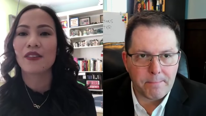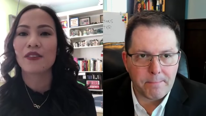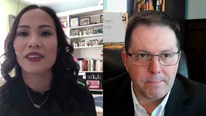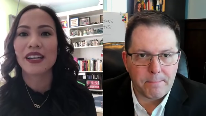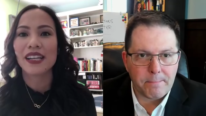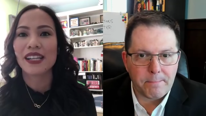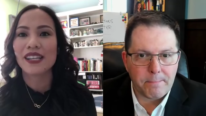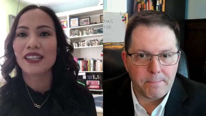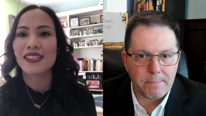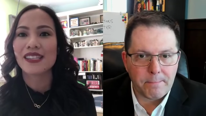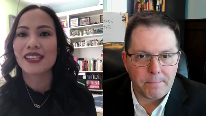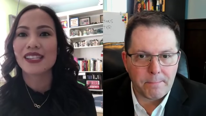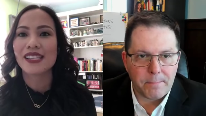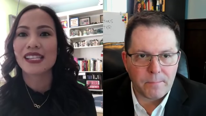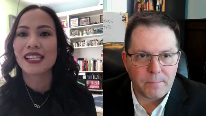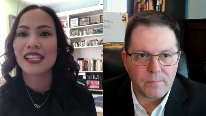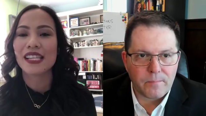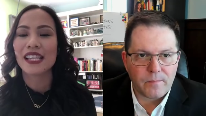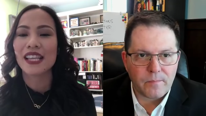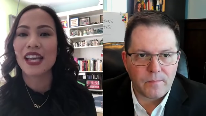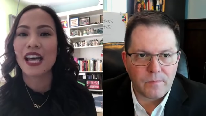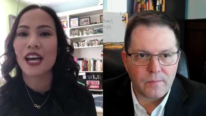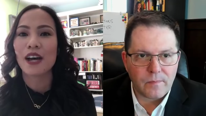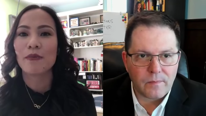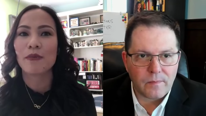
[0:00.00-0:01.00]
Speaker 1: I don't get to
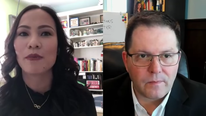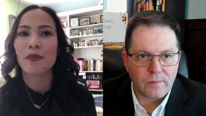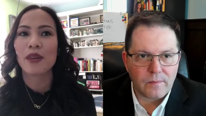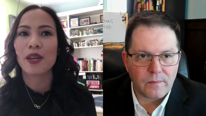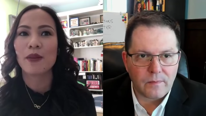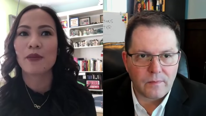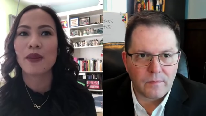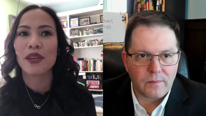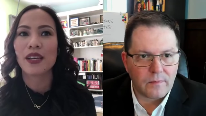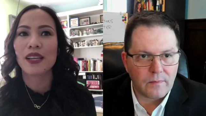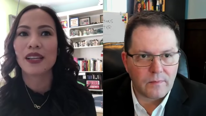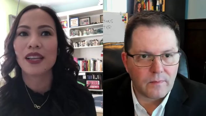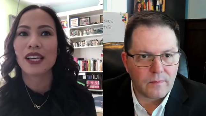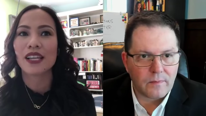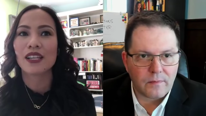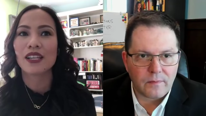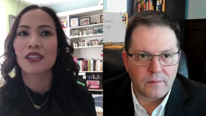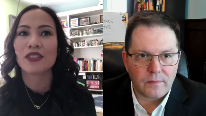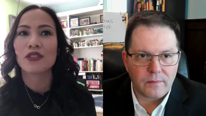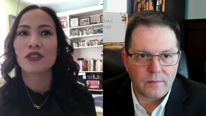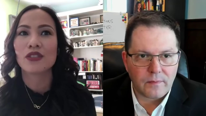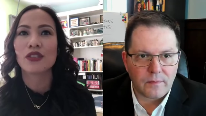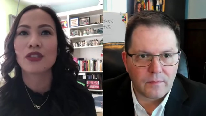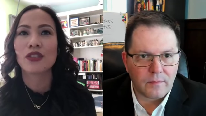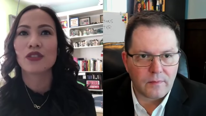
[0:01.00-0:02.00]
see them maybe like
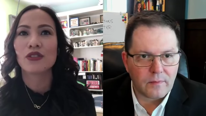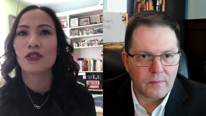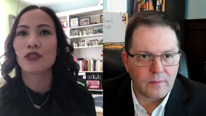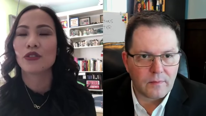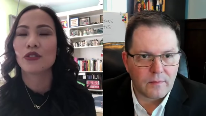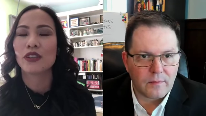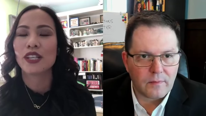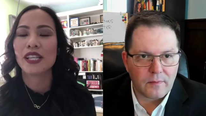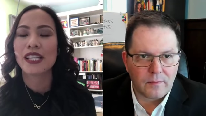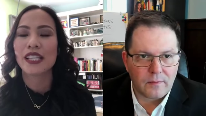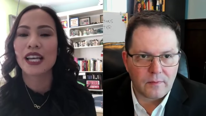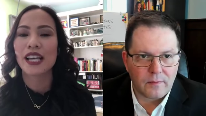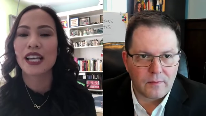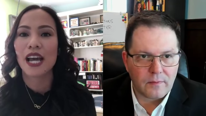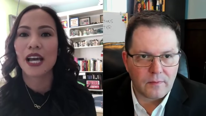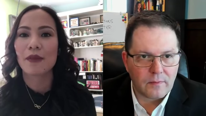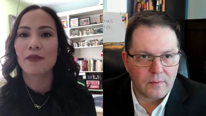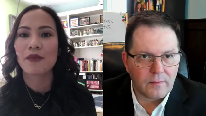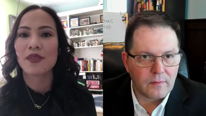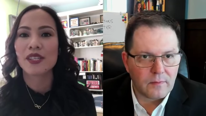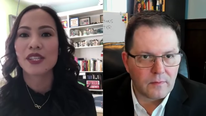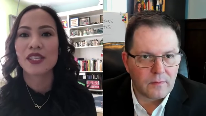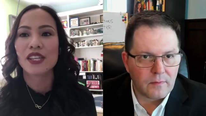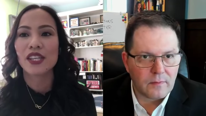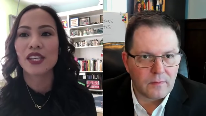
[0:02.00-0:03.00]
two three
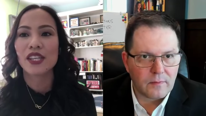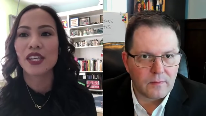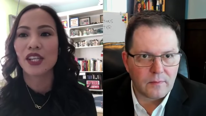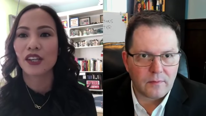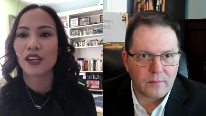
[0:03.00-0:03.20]
times a